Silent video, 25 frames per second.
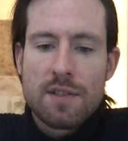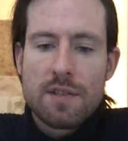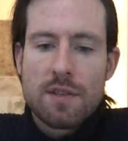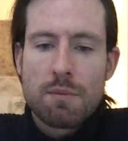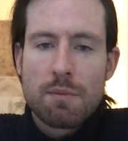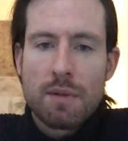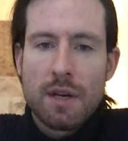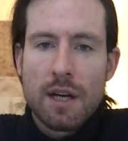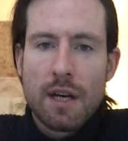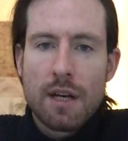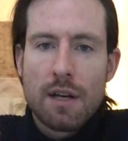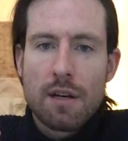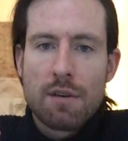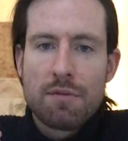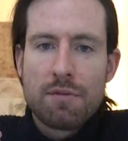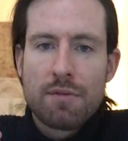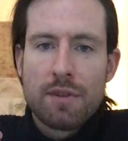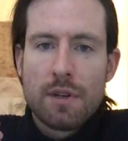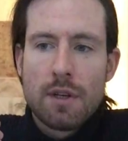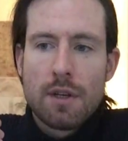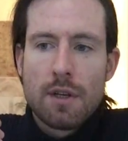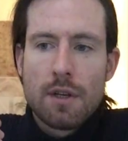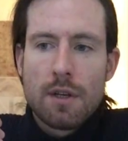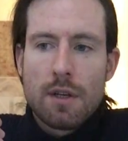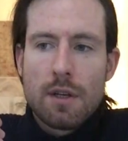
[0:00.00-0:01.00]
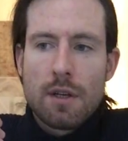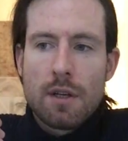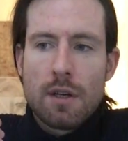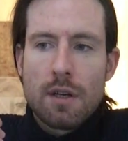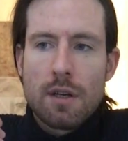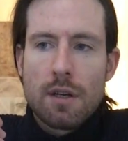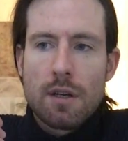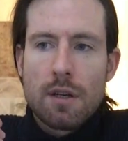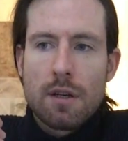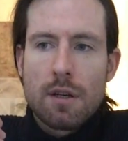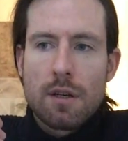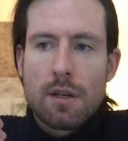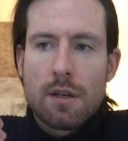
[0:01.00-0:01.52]
some kind
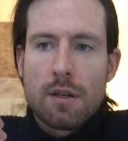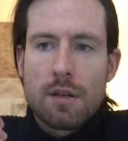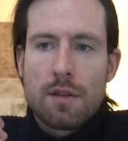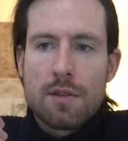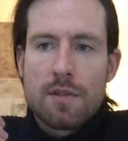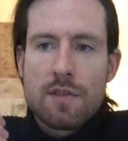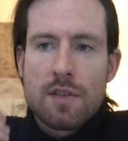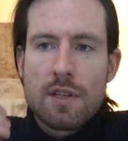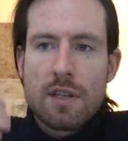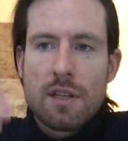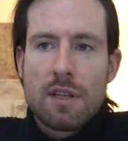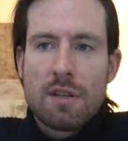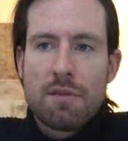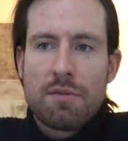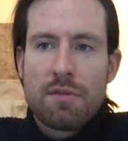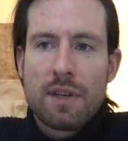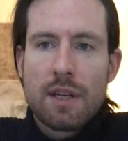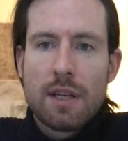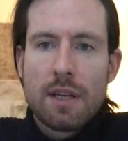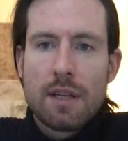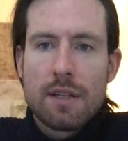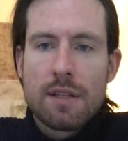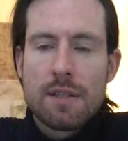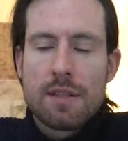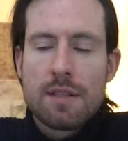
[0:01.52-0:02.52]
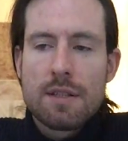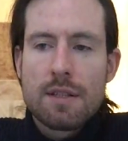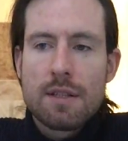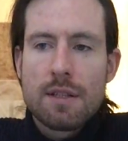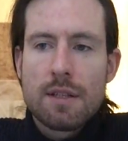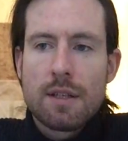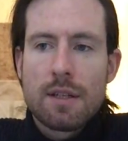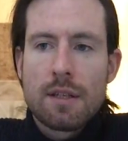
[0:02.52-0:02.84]
of significant